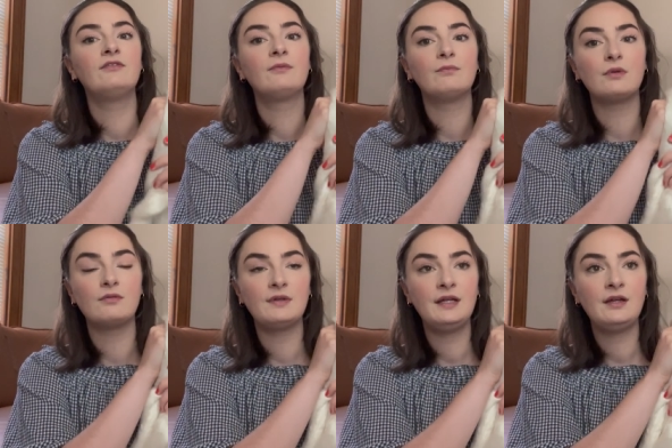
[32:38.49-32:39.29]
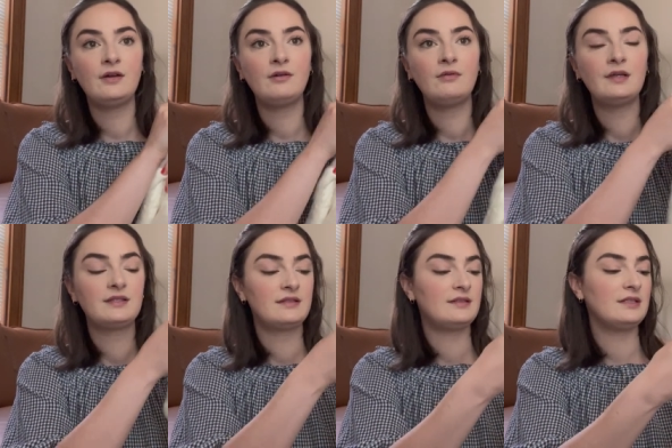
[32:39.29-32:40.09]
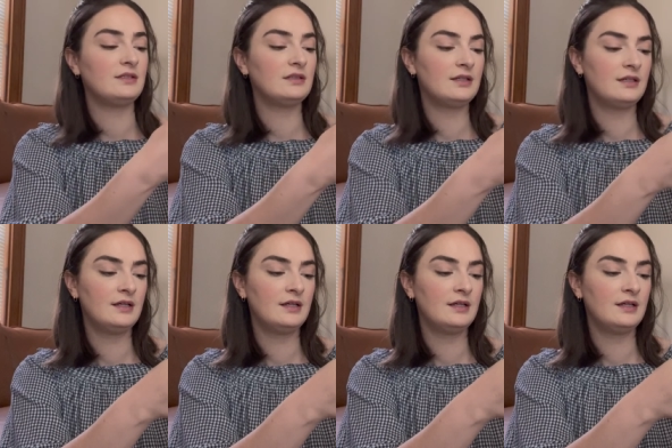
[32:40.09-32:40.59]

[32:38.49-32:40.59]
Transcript: merino, silk,